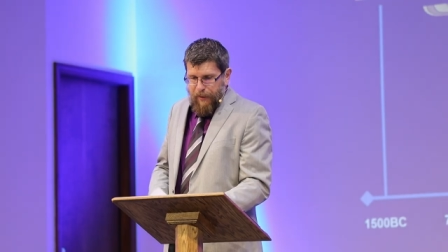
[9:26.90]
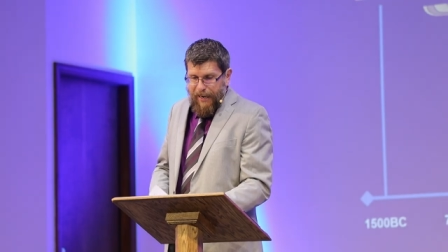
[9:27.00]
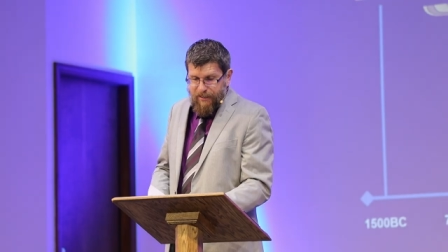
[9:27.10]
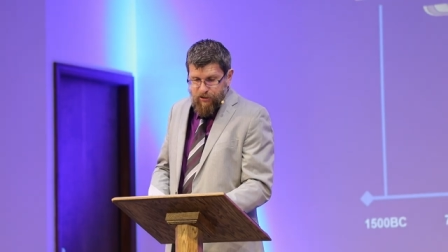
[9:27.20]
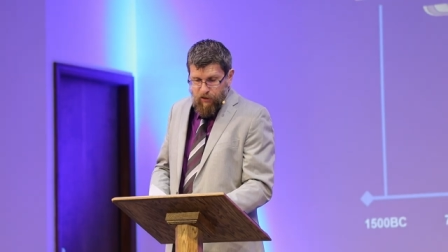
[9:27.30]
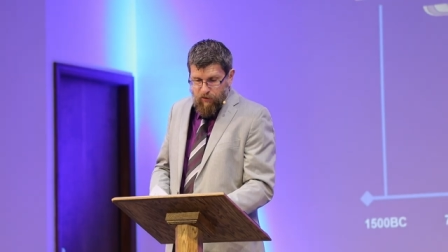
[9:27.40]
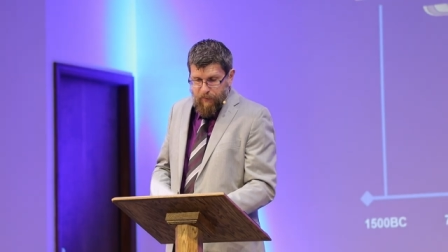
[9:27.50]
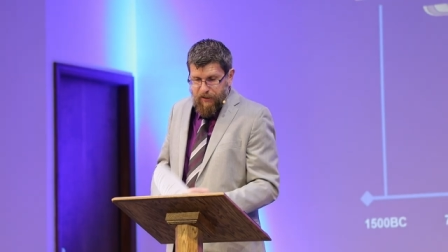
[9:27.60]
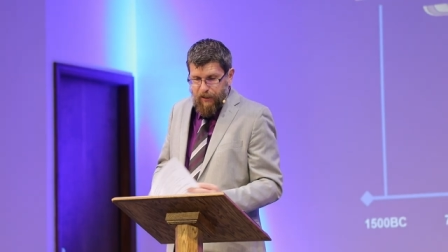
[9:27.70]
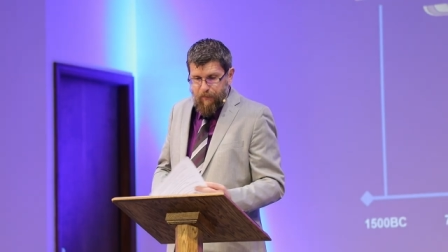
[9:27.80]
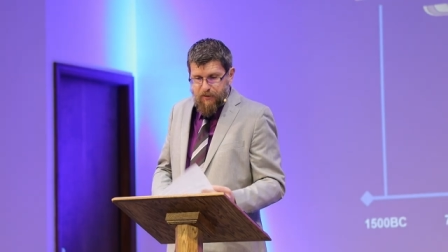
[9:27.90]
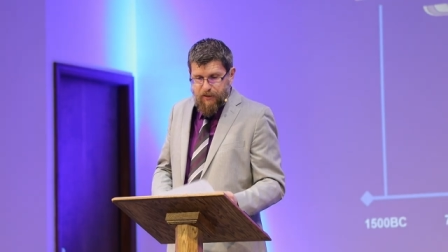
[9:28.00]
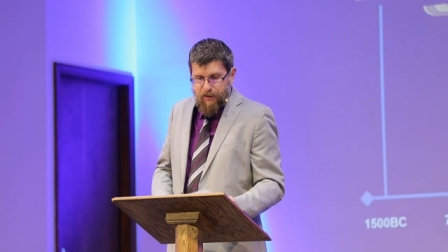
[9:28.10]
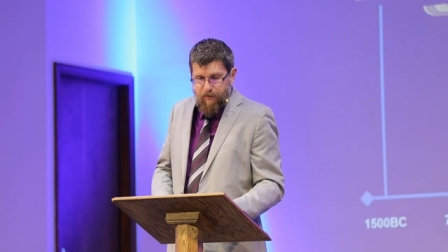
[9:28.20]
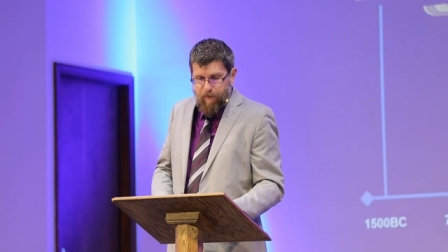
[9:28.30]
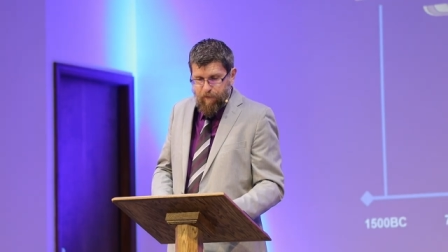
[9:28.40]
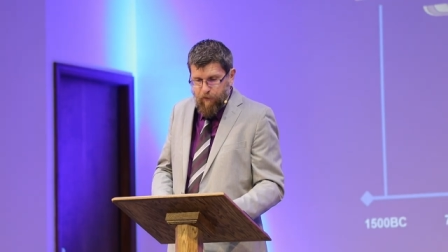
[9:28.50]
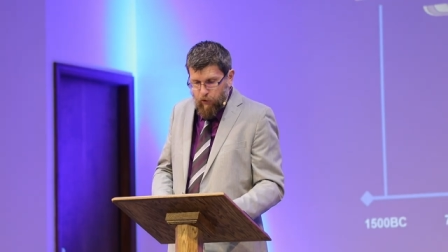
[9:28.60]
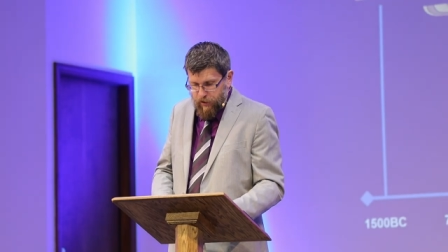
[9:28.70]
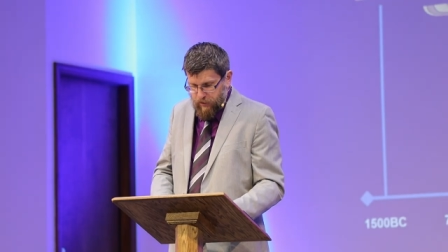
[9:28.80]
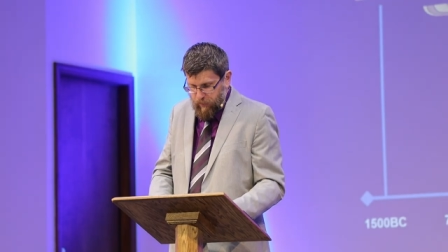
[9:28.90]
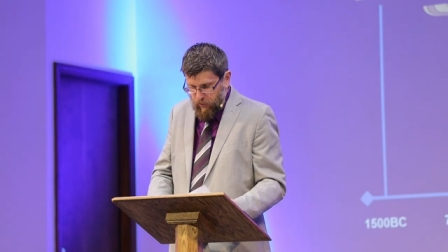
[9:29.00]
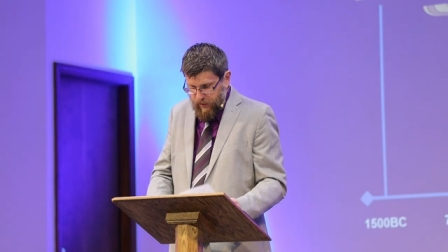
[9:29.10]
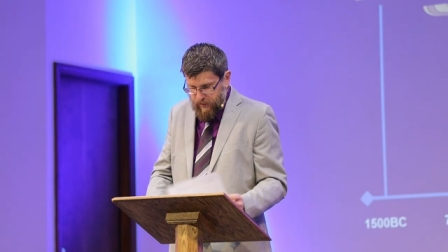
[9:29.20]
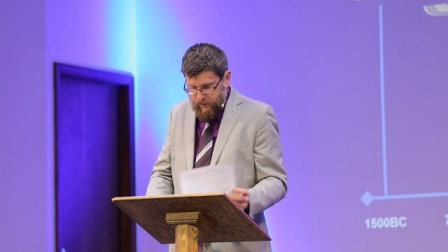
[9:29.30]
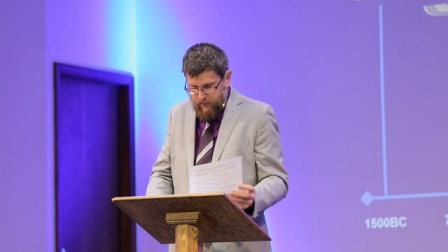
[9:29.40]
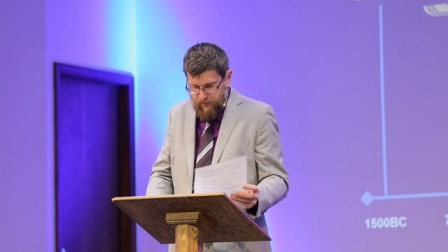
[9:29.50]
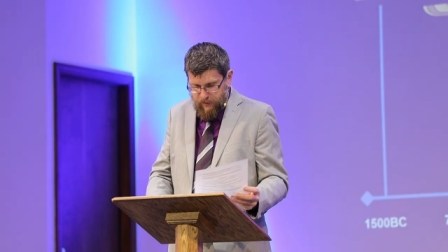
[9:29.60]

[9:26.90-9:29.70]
Passover becomes the focus point